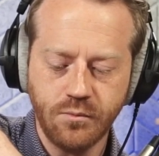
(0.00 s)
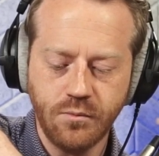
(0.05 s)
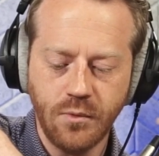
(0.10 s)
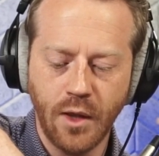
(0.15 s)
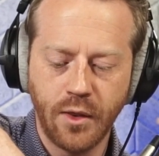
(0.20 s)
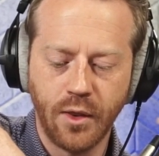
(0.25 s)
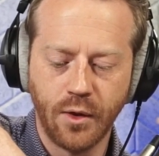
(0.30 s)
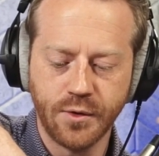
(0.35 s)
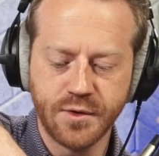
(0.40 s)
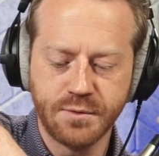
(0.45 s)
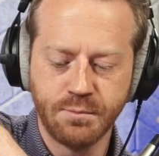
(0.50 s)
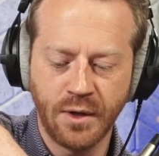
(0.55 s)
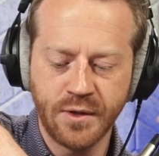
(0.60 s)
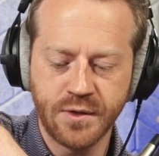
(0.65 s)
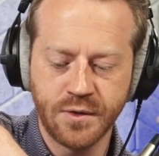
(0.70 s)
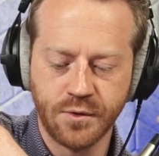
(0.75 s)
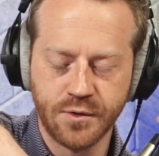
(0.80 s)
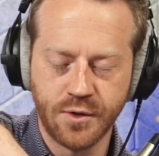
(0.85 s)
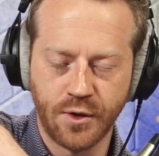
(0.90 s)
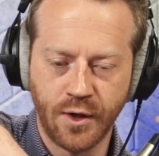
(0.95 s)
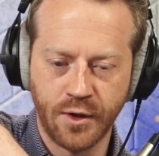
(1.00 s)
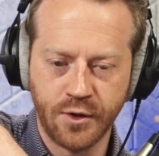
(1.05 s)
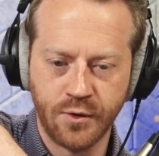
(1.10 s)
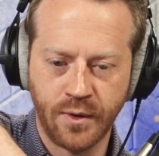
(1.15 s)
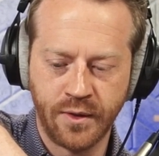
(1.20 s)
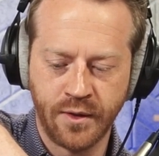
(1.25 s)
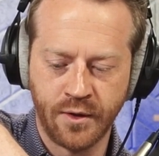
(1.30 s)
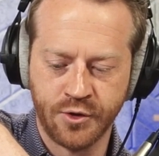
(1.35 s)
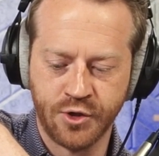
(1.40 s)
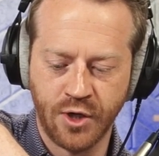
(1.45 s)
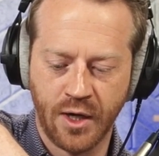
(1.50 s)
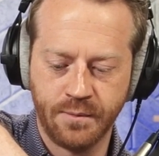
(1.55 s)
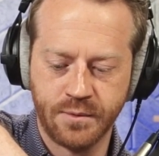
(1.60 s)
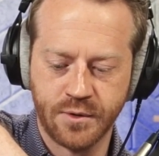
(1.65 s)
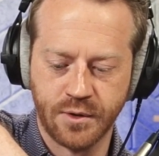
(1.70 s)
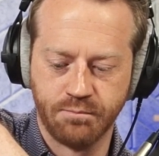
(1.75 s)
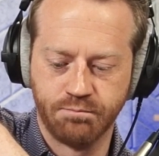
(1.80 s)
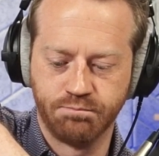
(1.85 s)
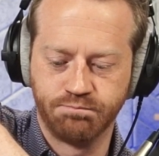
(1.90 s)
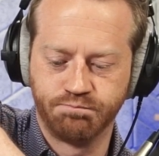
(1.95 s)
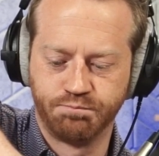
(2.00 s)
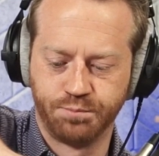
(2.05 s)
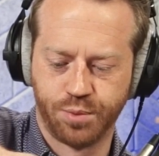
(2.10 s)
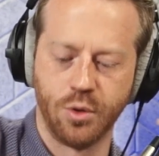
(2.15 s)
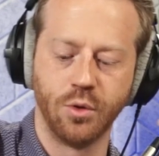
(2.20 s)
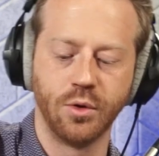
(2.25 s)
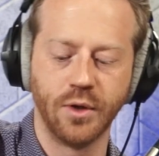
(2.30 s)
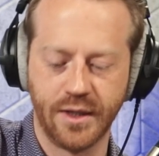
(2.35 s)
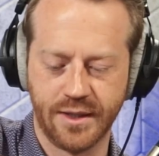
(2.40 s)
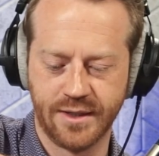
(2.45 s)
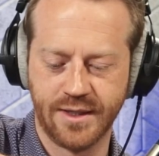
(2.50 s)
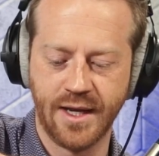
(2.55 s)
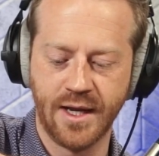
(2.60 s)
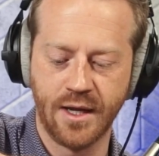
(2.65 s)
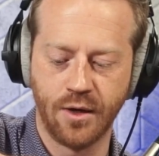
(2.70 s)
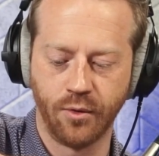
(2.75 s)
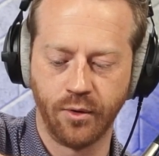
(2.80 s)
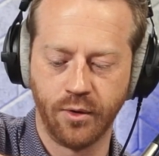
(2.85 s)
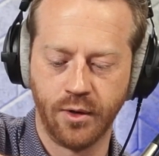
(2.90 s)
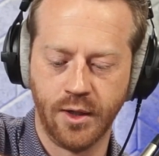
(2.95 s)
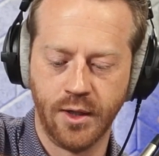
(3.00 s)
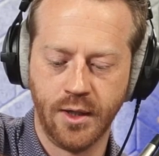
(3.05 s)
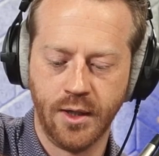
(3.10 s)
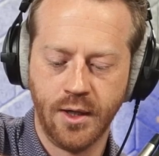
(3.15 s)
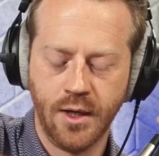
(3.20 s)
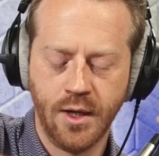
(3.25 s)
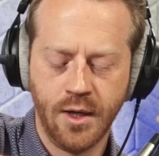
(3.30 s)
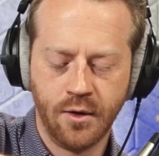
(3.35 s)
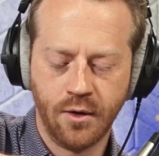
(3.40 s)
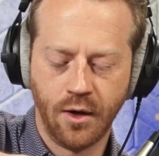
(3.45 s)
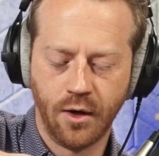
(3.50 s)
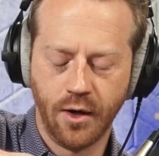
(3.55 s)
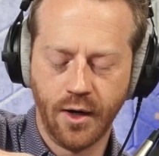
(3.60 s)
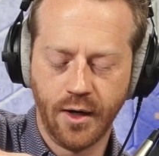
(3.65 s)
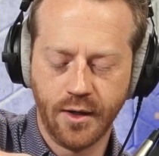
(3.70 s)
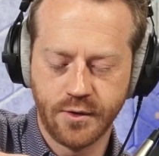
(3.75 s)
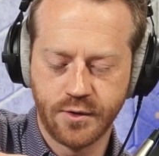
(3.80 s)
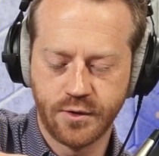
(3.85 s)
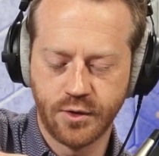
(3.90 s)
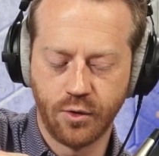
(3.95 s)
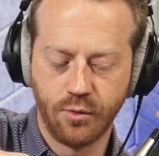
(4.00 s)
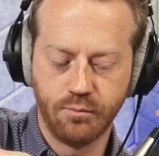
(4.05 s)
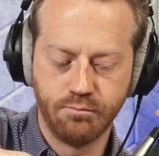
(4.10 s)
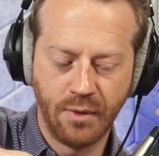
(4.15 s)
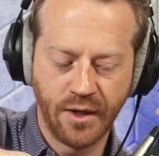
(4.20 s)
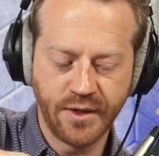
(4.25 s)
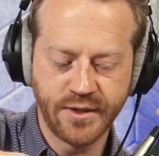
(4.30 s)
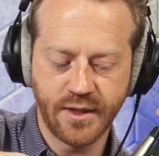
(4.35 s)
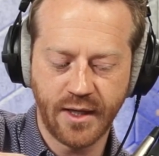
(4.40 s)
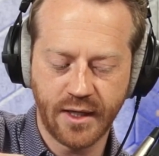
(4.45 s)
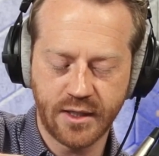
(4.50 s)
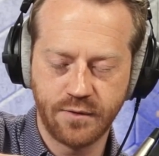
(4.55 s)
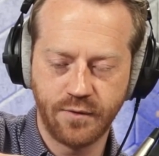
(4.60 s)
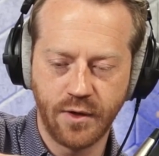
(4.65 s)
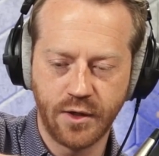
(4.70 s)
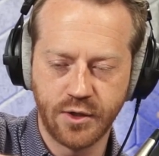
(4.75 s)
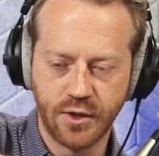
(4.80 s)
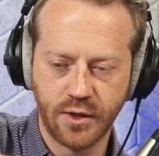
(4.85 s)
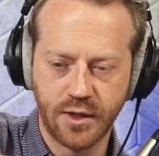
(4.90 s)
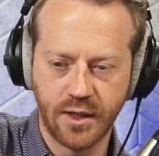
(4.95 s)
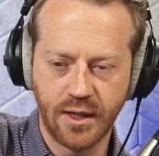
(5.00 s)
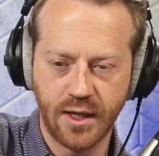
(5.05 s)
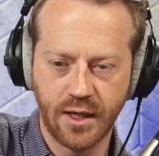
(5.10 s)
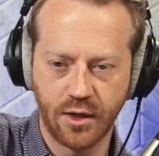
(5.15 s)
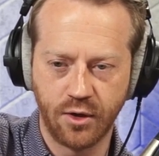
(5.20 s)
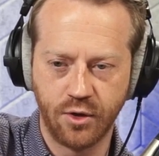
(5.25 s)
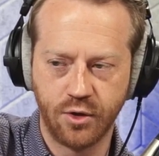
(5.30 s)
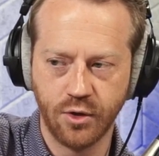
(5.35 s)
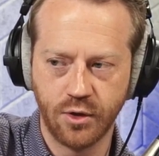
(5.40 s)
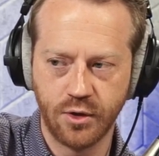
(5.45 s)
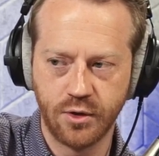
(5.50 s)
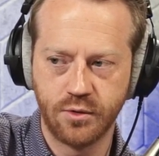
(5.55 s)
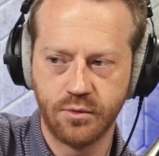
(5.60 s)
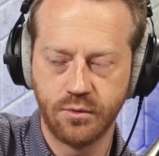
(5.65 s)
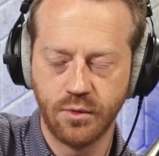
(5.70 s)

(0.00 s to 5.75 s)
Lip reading: those muscles are not doing their job to pull it down. All right, so muscle activation can get a good